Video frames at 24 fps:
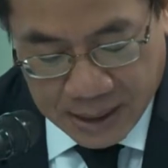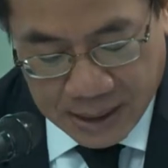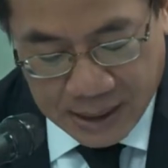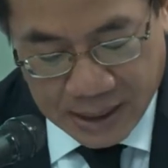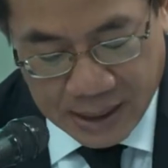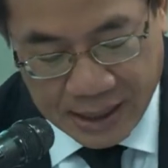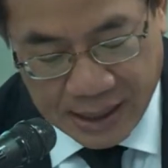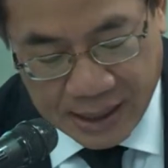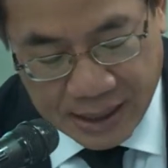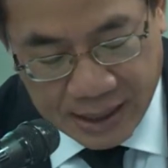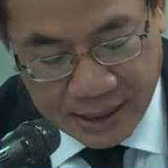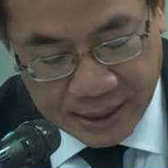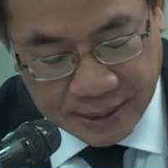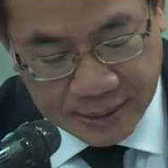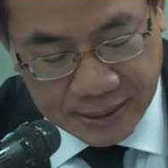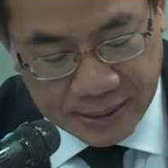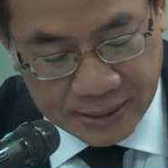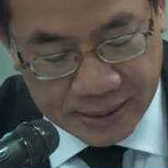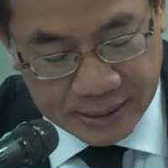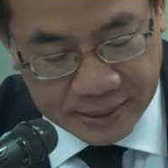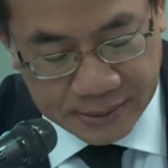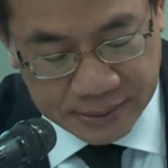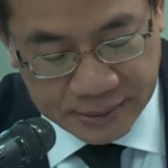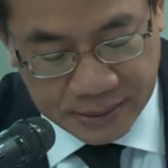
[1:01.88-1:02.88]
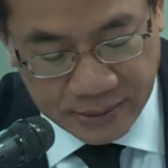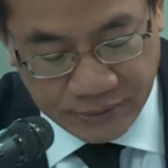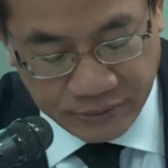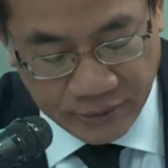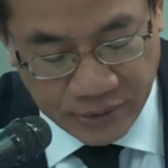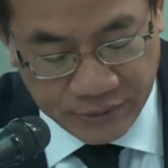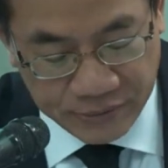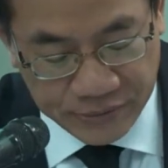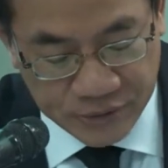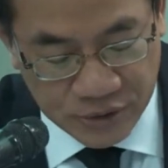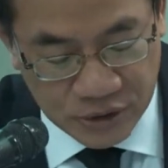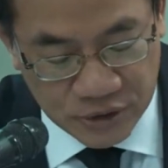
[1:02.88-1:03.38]
for
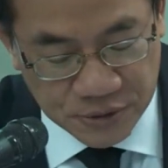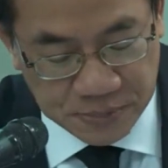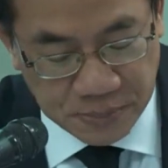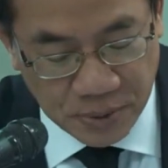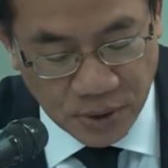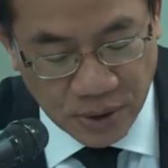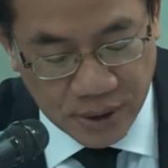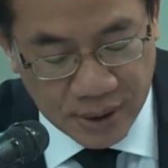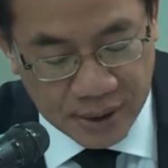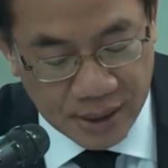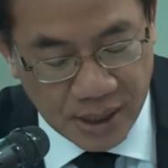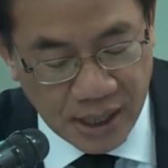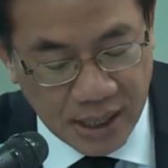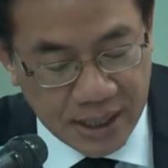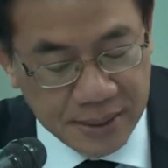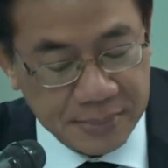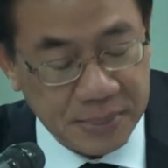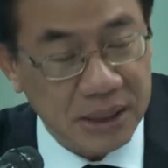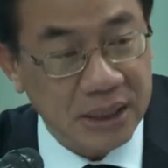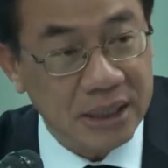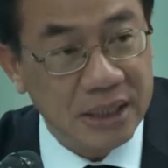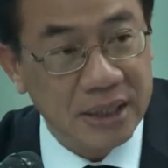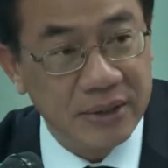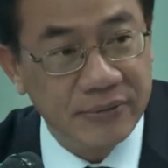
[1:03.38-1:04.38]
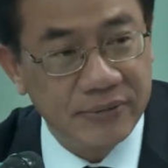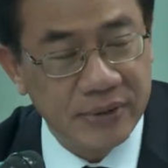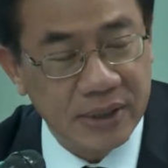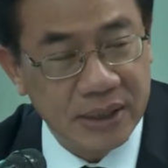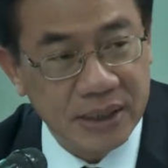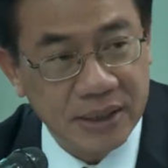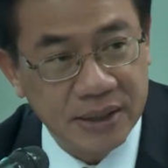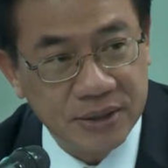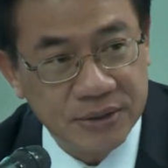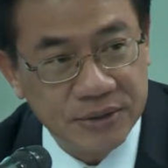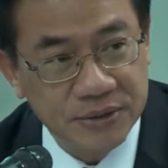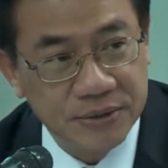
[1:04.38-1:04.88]
the first part, I believe it
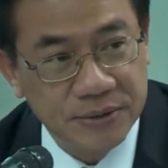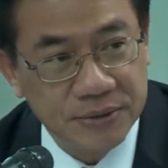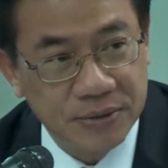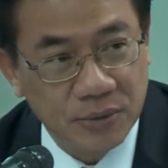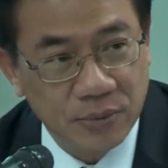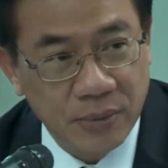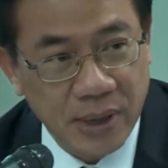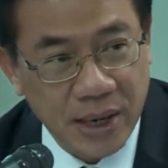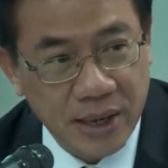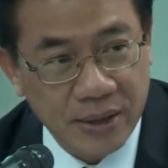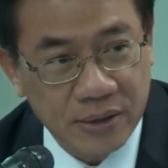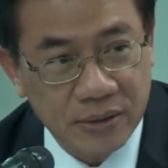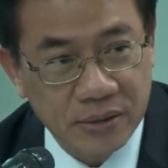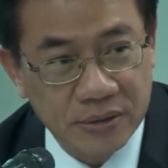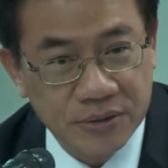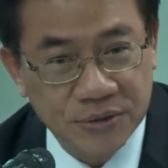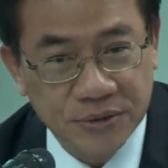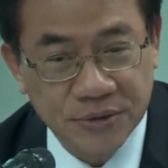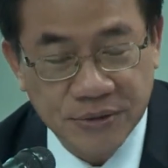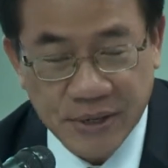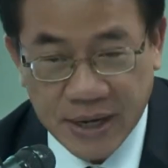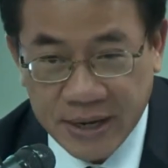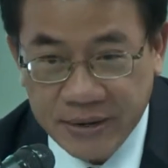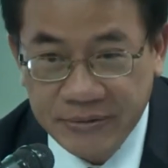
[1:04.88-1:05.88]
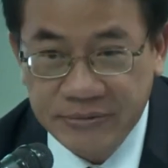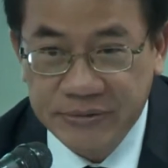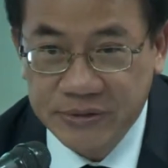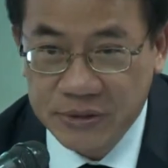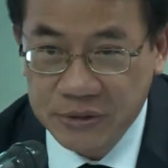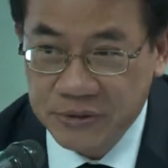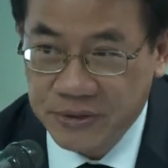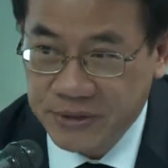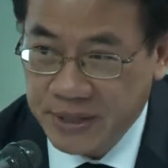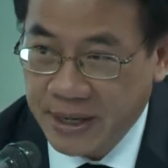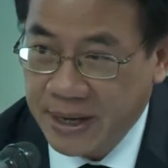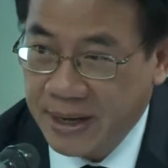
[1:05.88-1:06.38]
is rather safe to
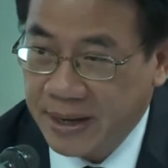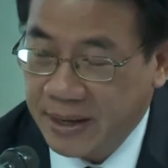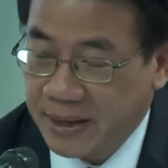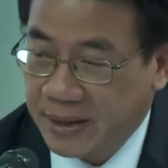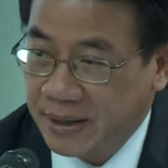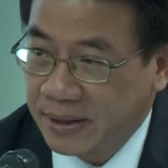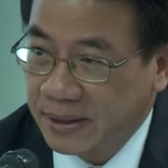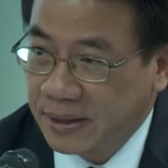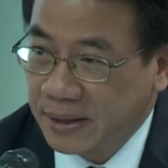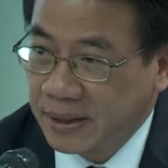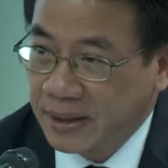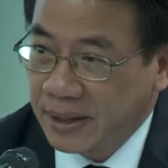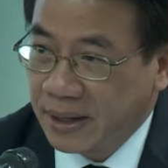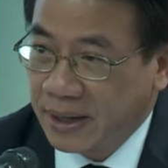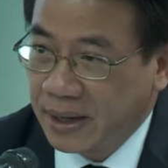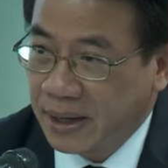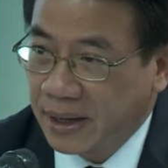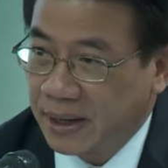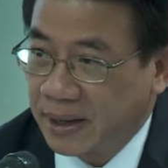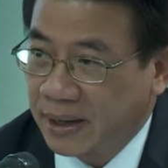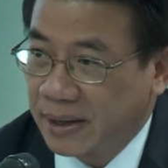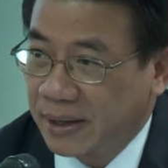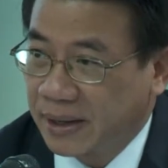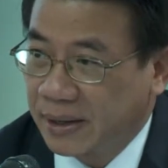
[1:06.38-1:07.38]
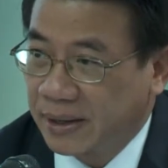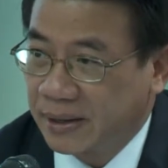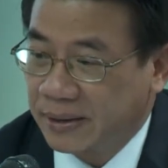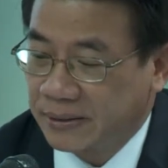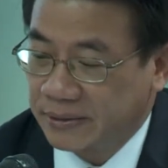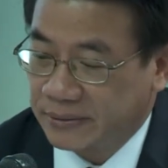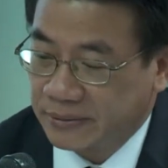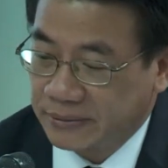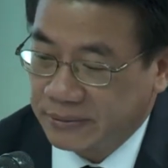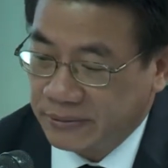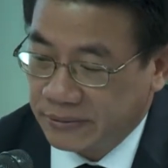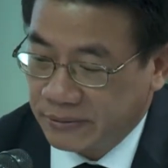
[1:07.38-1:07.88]
say
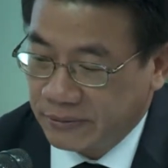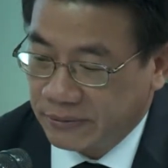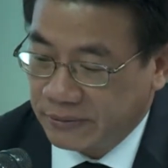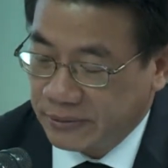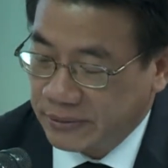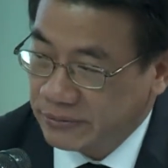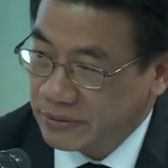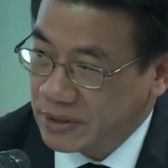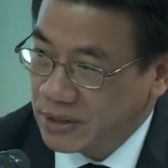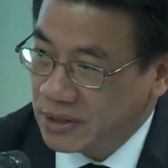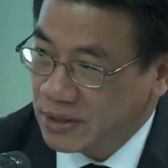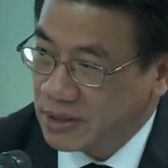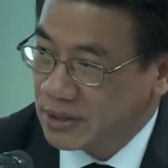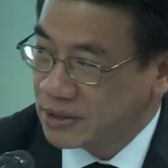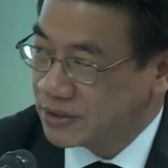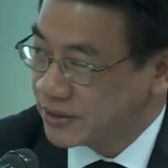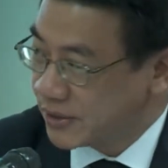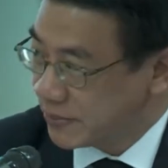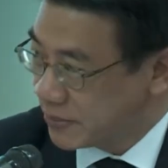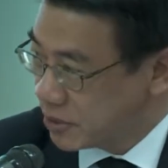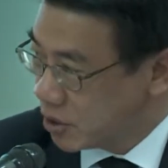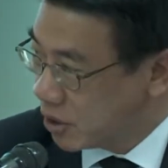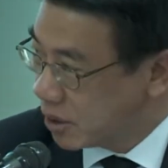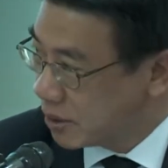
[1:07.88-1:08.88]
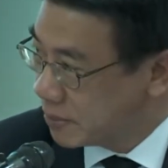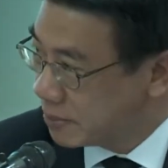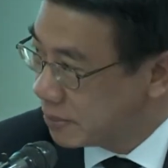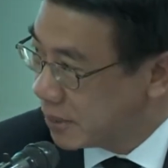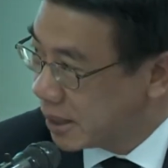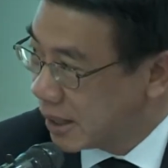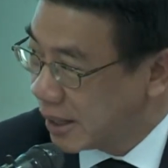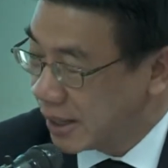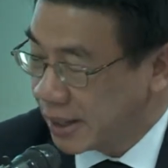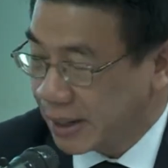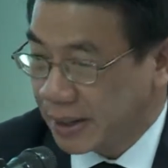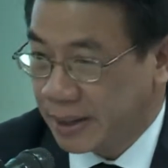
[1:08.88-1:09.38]
50 years have gone
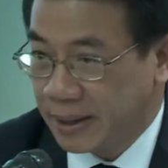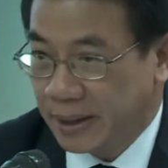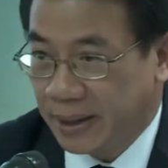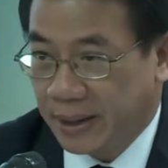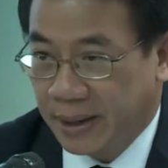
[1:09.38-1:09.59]
by,